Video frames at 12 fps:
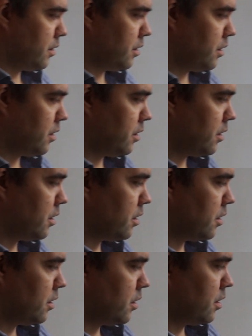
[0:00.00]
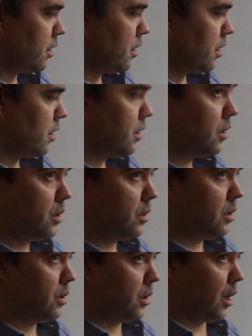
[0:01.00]
And the room
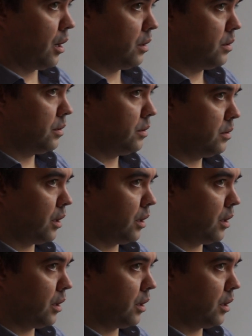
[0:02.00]
correction software.